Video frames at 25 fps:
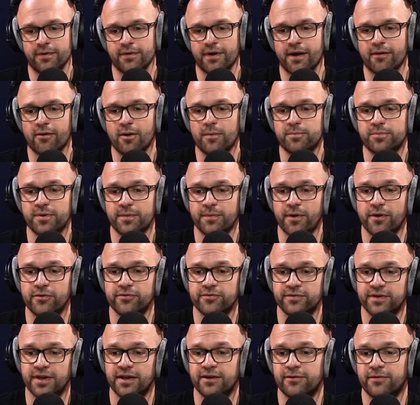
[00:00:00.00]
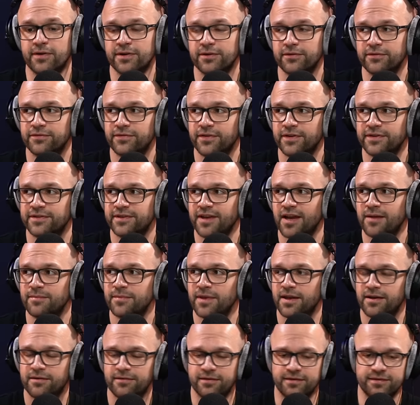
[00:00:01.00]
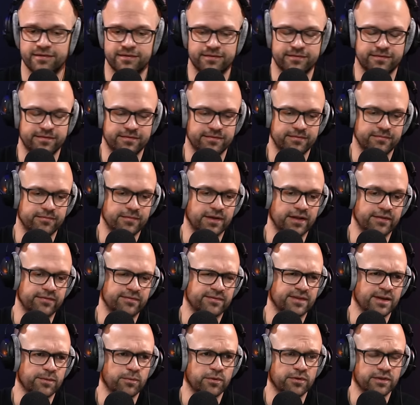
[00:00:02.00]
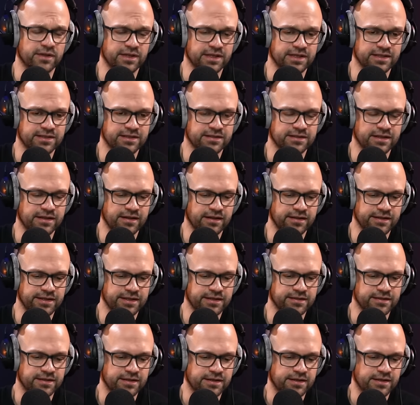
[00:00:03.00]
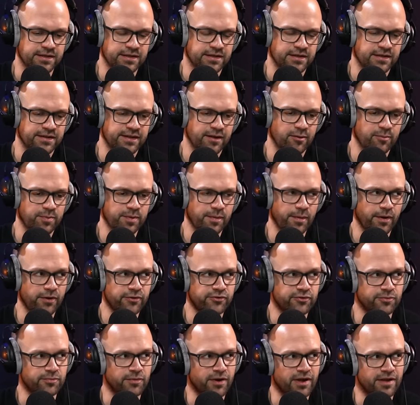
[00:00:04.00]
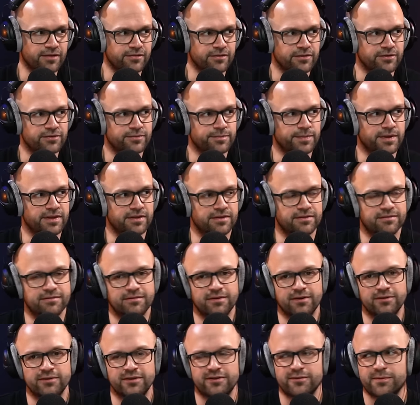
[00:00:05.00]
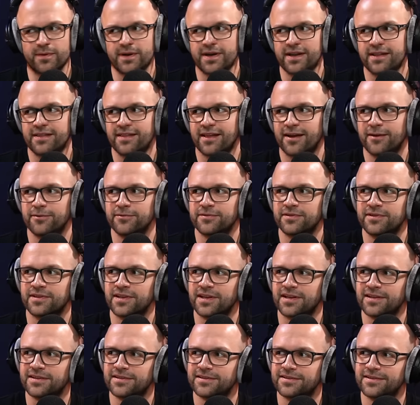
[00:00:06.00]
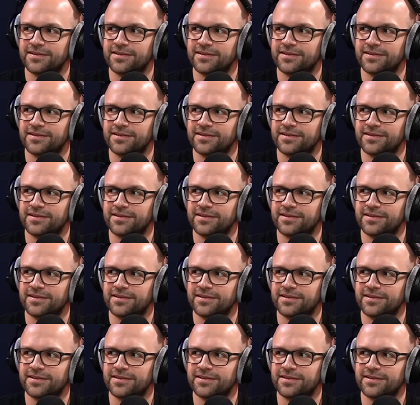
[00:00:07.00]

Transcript: Were our promotion... Yeah, Gradel's first game there. Well, they won the league, didn't they, that year? They were promotion rivals, but under 20,000 there.